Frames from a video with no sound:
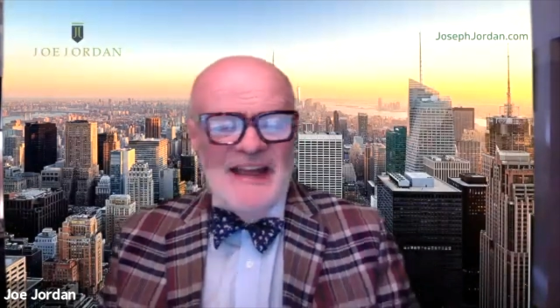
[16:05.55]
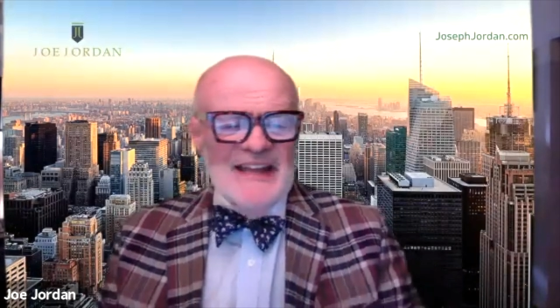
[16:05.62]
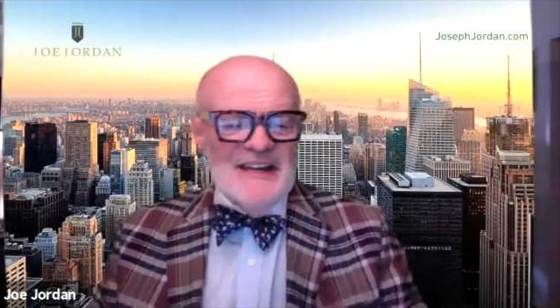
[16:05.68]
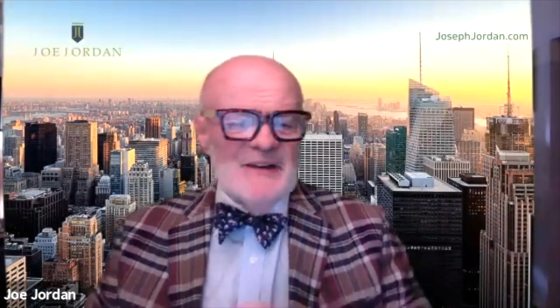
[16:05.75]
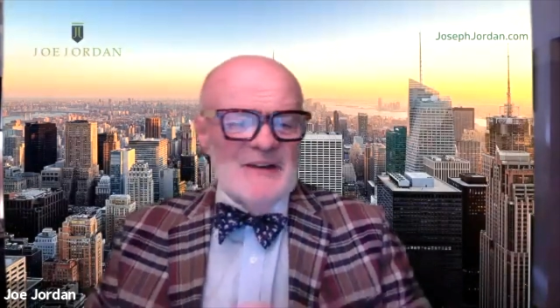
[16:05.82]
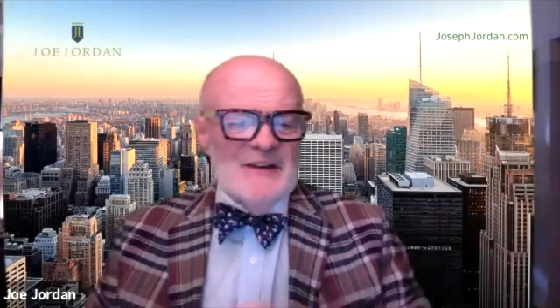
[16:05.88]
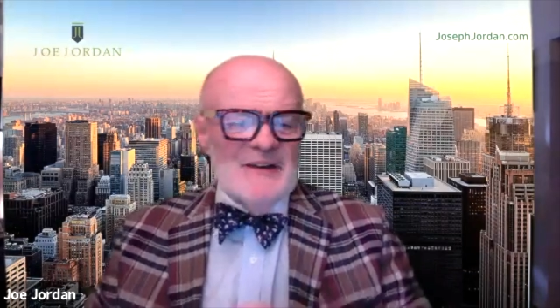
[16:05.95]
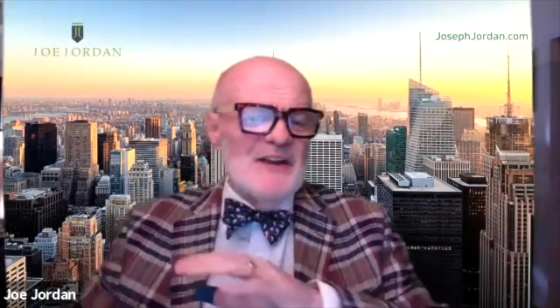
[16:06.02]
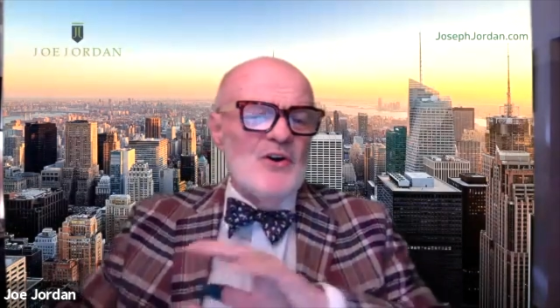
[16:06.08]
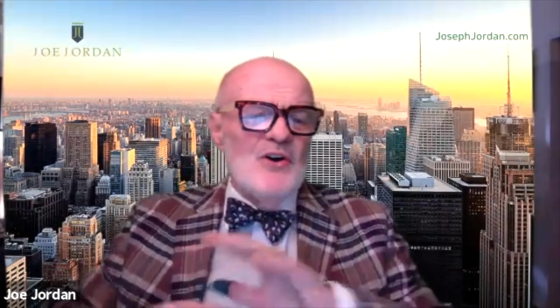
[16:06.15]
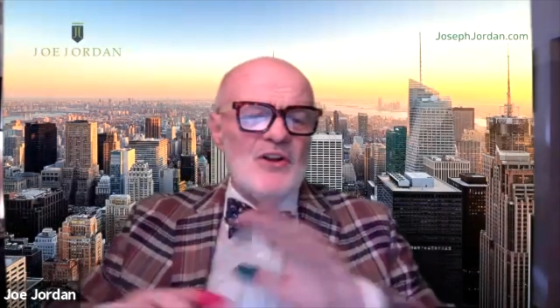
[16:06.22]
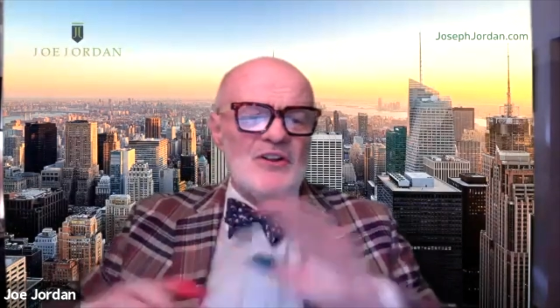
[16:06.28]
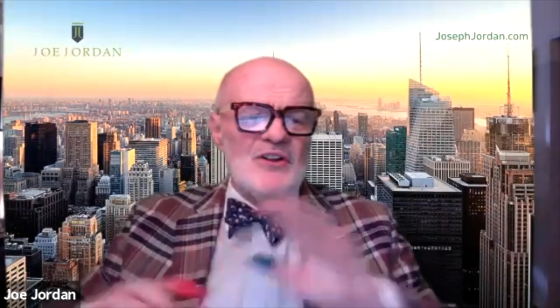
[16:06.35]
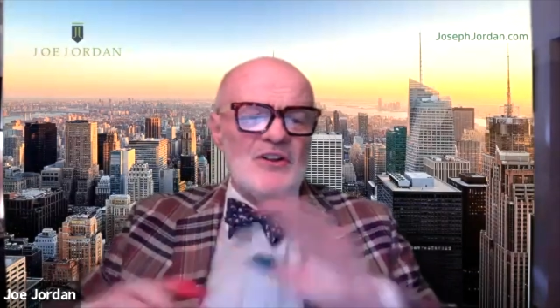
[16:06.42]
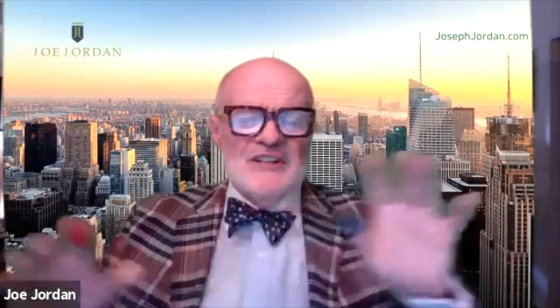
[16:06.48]
and it made
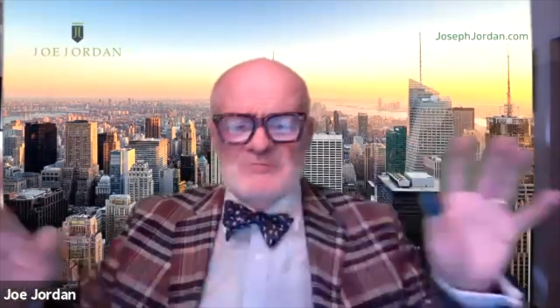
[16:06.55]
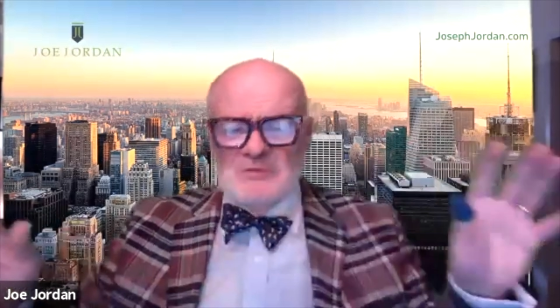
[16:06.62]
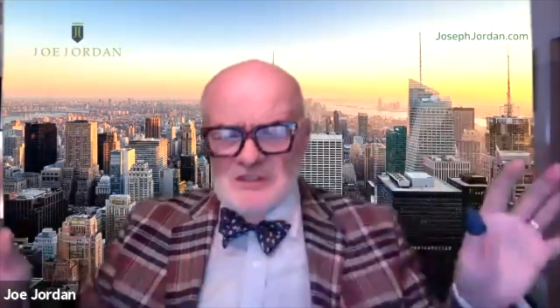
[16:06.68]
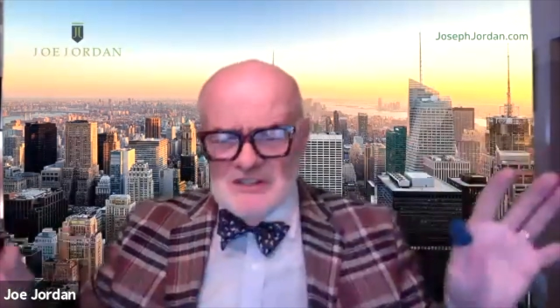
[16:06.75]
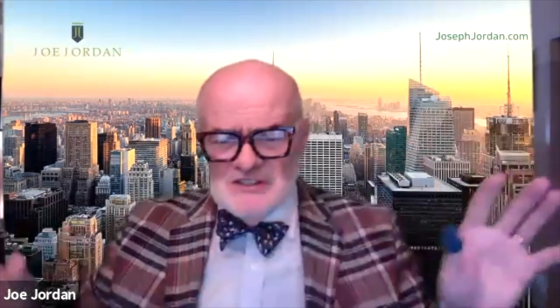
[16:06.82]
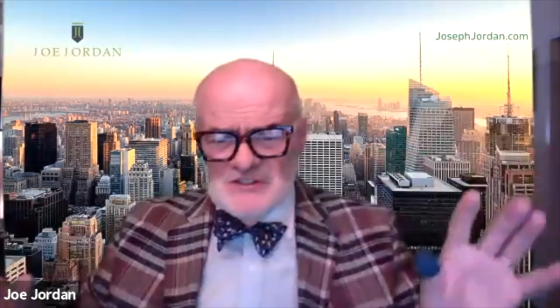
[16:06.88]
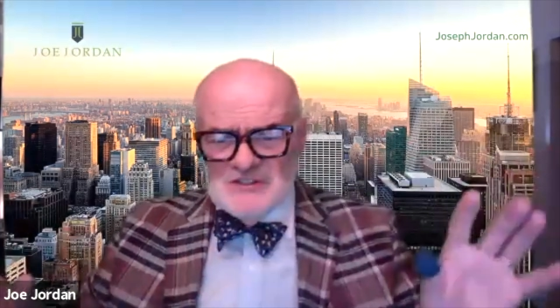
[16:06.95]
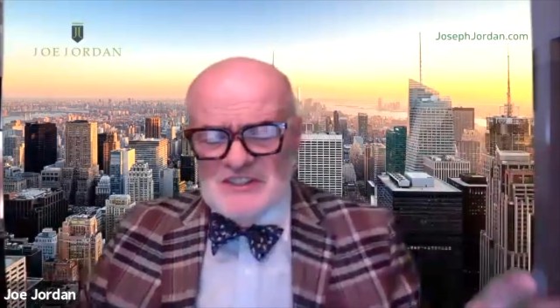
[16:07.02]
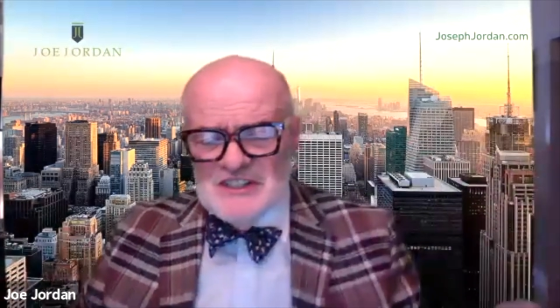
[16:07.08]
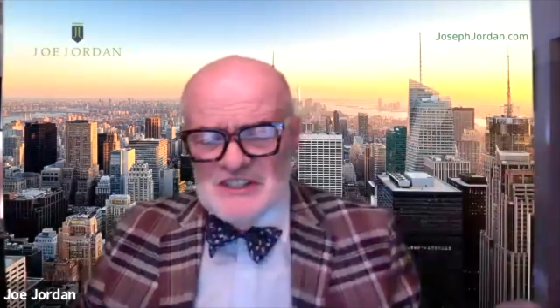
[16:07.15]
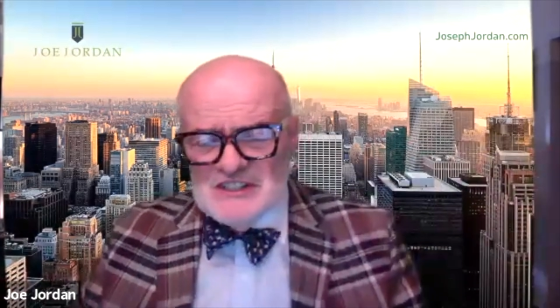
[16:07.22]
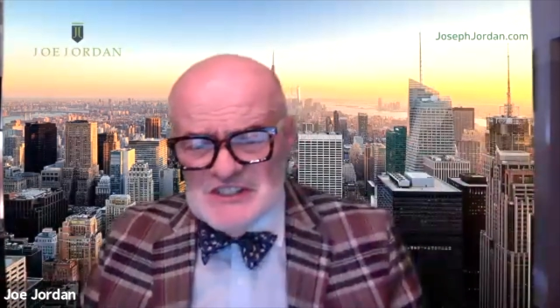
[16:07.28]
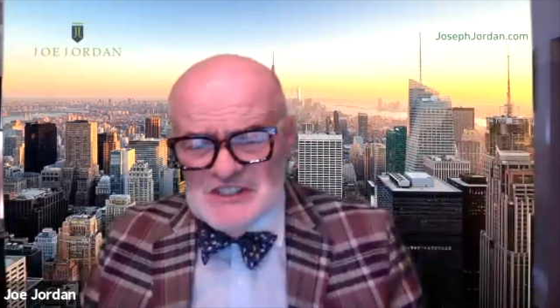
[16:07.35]
all these predictions in the